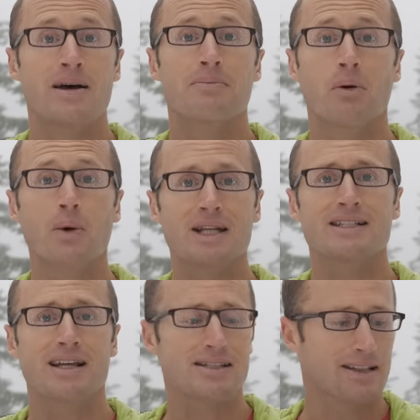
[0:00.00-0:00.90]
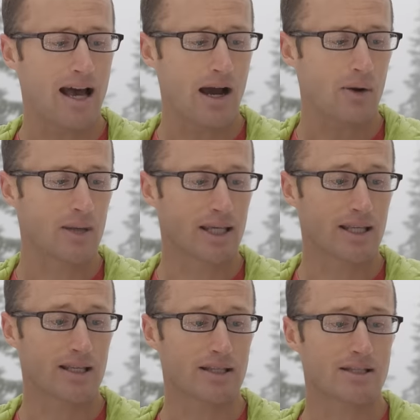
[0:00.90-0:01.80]
But what it does allow
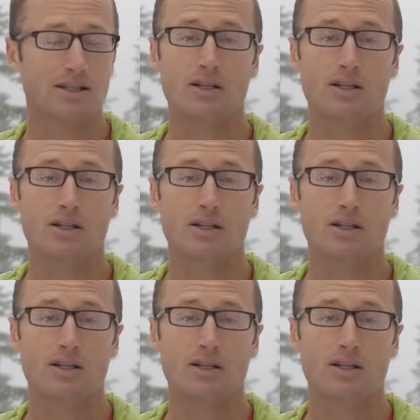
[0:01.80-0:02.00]
is